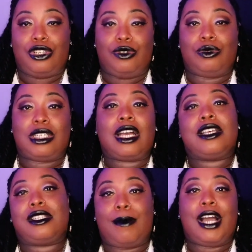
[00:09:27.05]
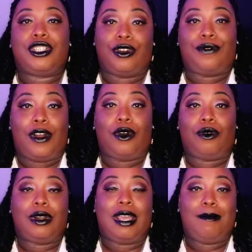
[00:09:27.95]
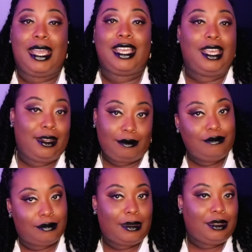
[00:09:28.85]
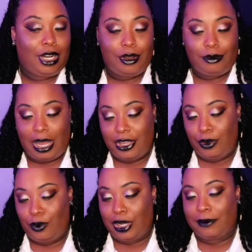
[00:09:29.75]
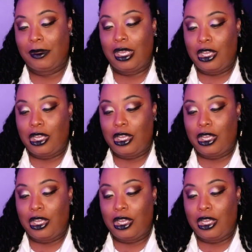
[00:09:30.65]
do to customize your phone and make it, how you want.